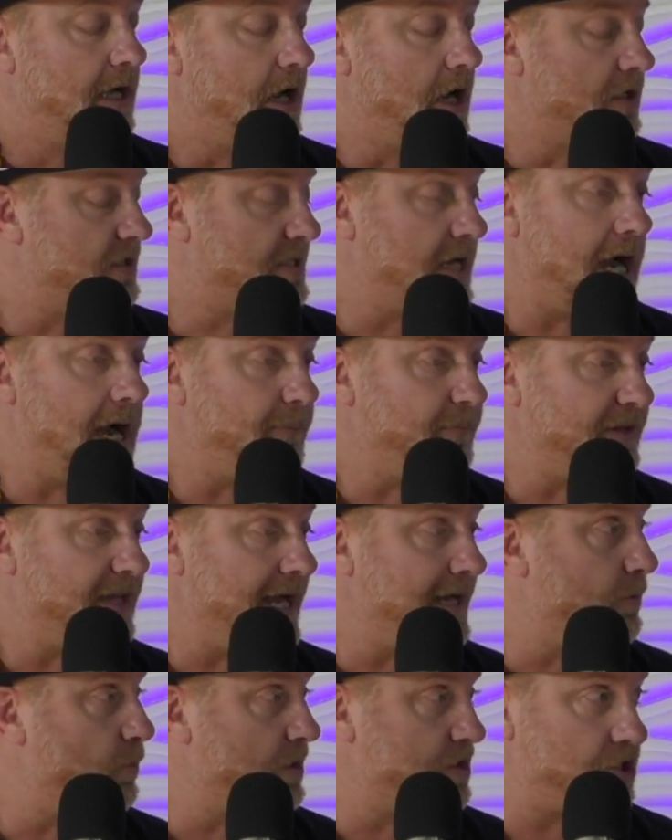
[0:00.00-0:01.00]
On top of
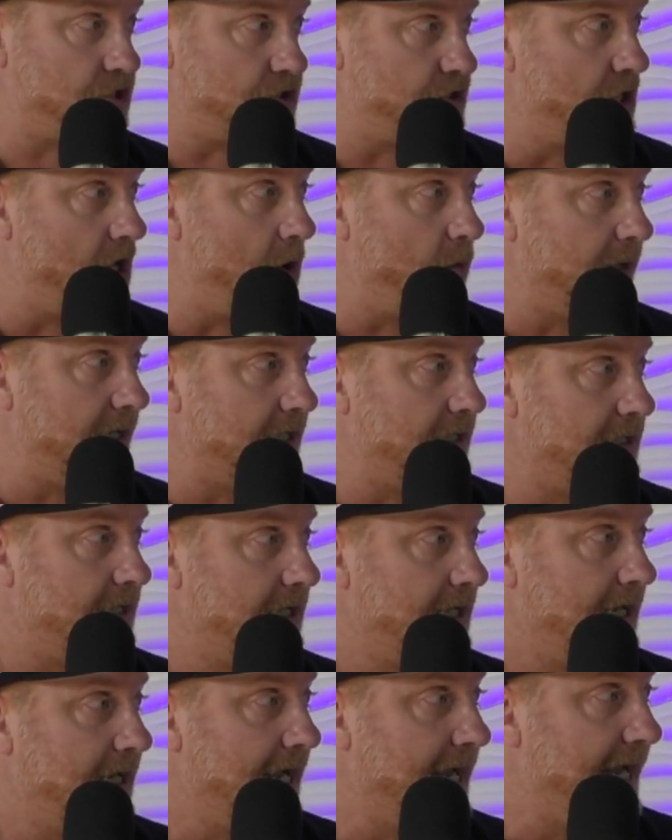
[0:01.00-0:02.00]
that, it was snowing,
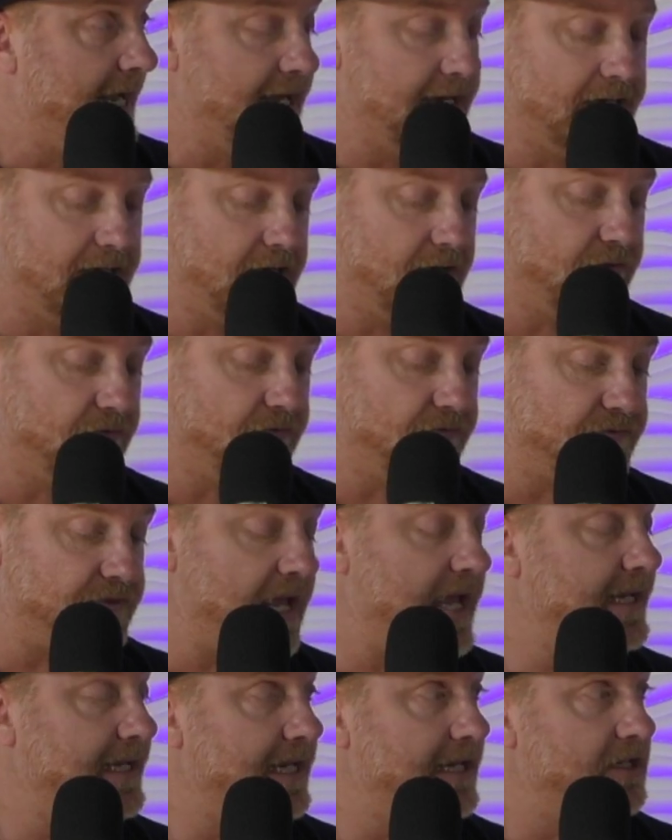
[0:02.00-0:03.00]
and
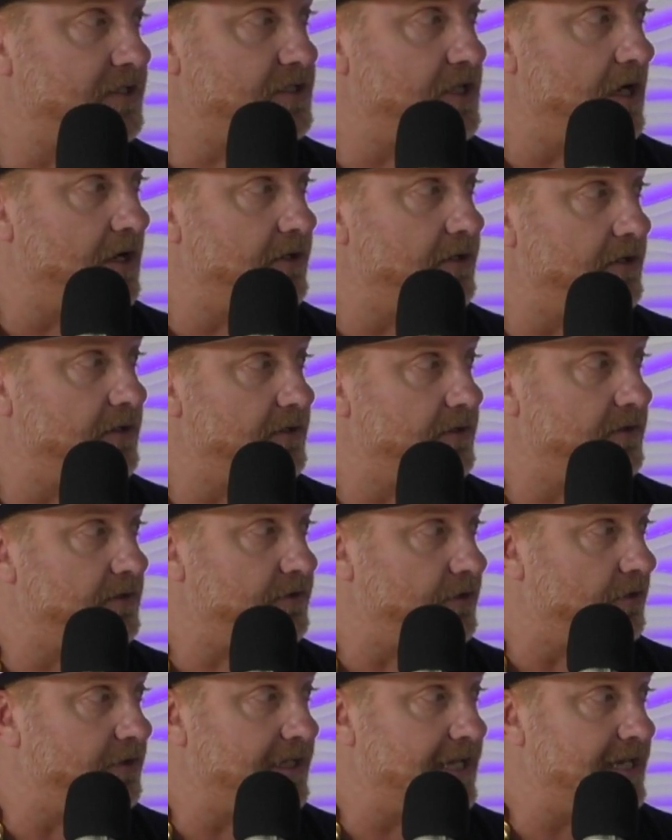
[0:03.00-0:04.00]
they get it done
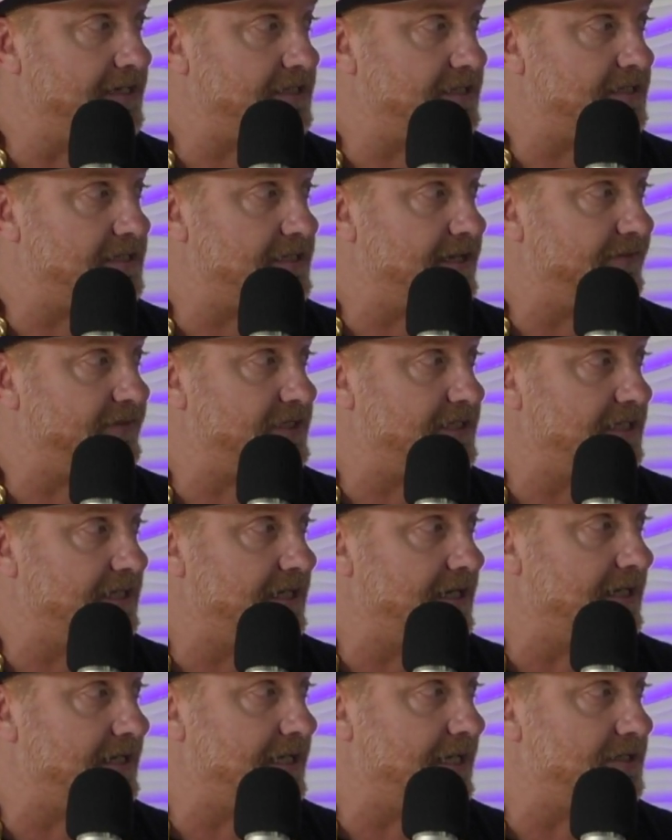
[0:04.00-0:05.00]

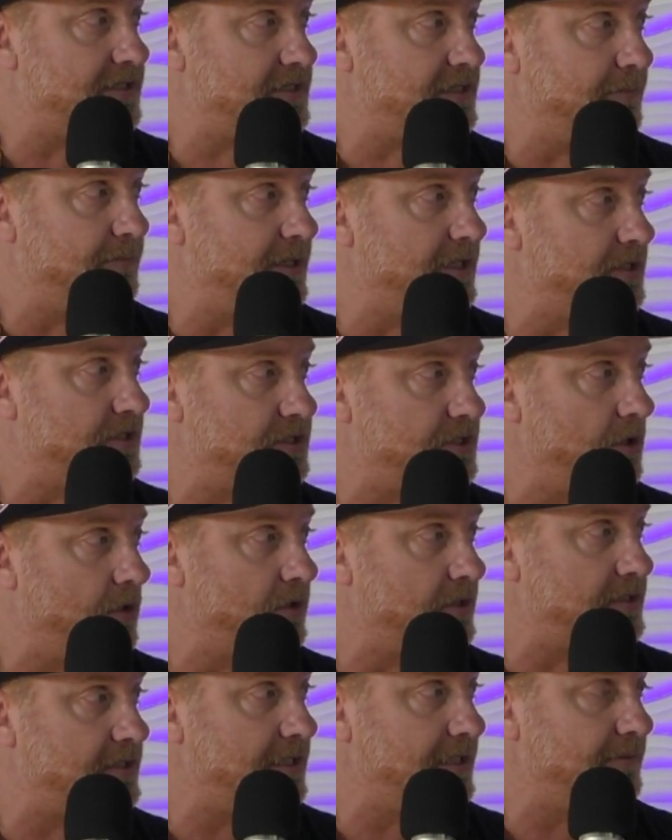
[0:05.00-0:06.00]
38-17 against a
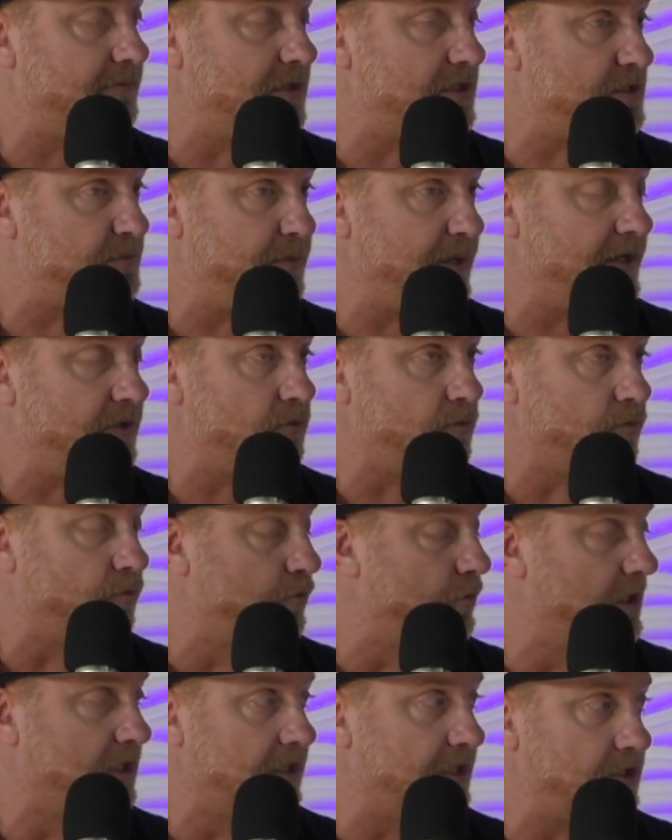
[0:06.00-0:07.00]
Minnesota team that's been
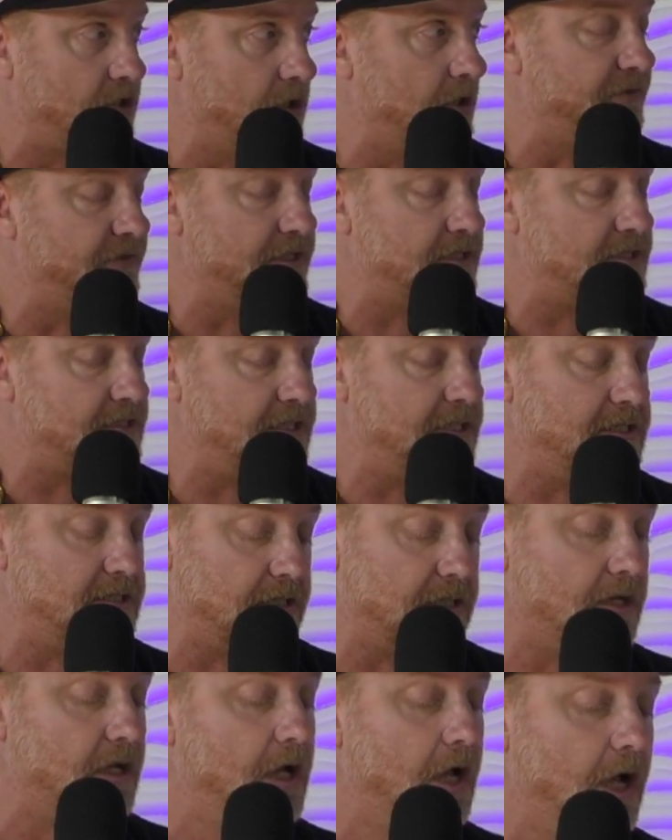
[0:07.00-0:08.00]
really good this
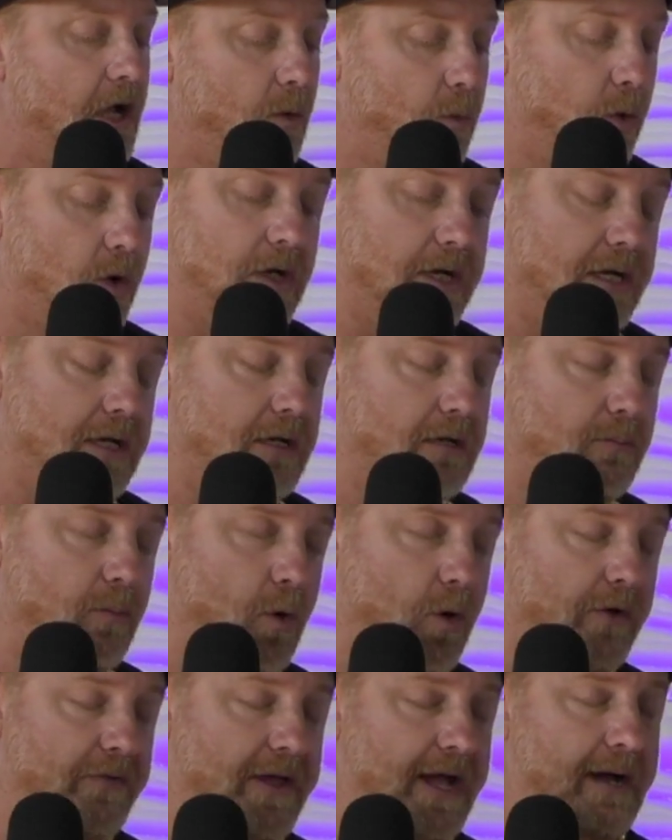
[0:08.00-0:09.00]
season. We'll get into
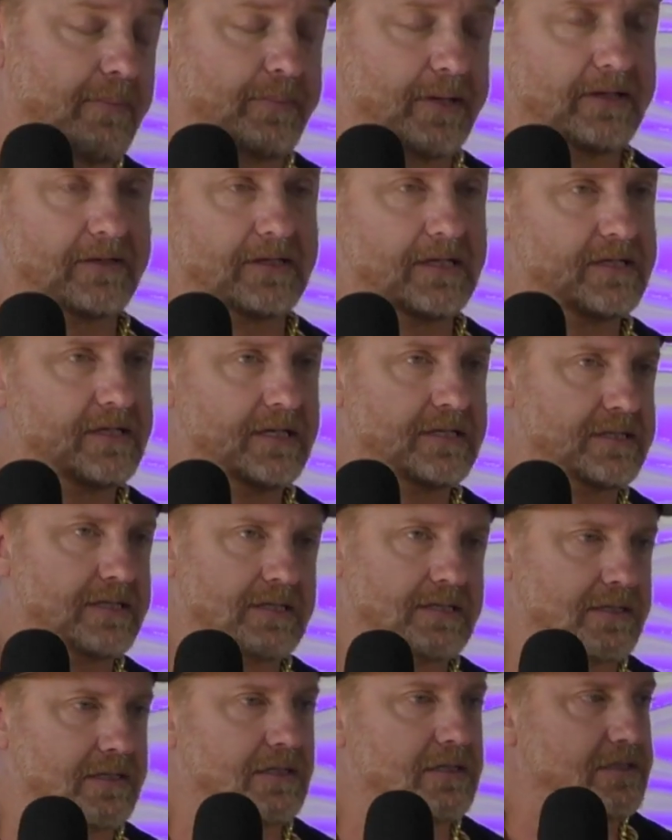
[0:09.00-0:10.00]
more of that, but
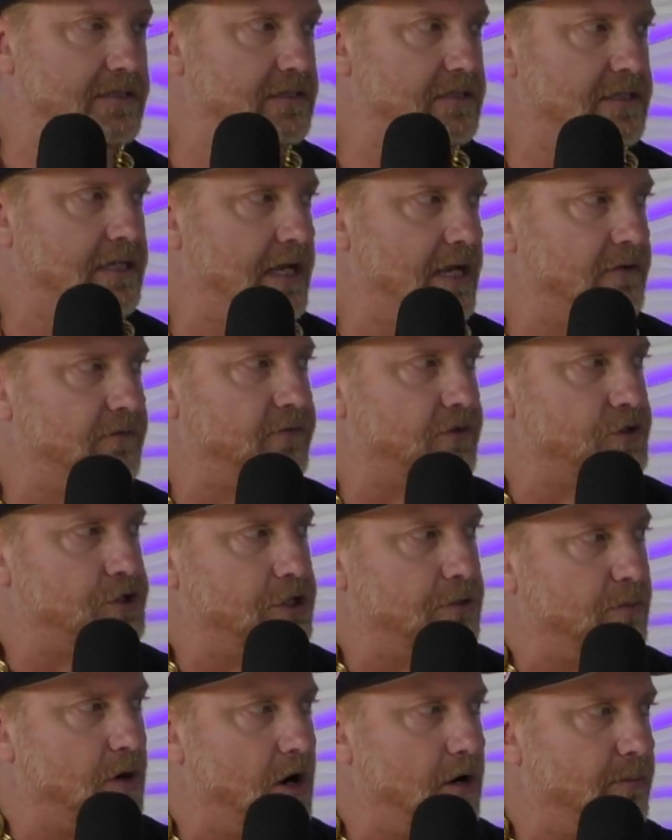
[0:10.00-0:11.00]
this is the end for
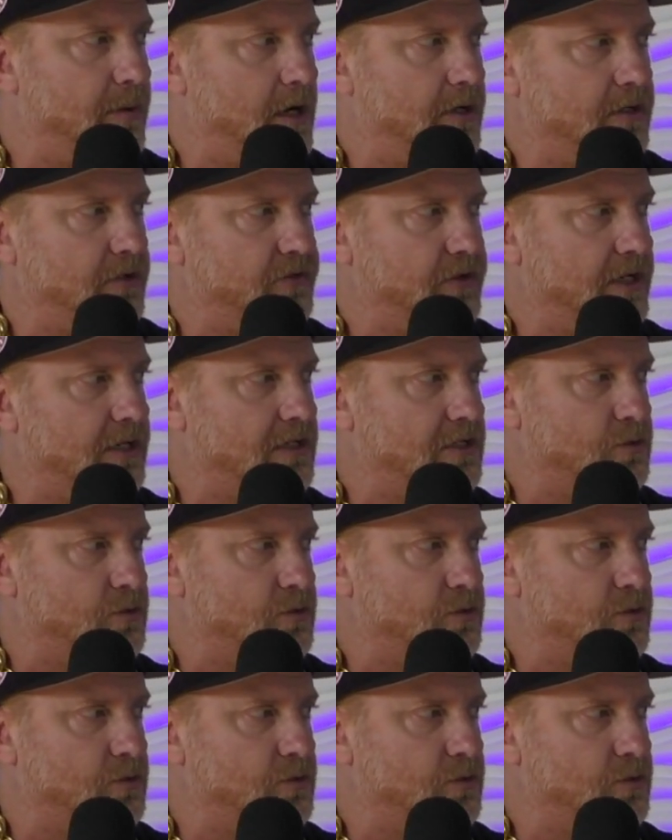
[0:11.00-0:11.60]
Jim Harbaugh, do you think?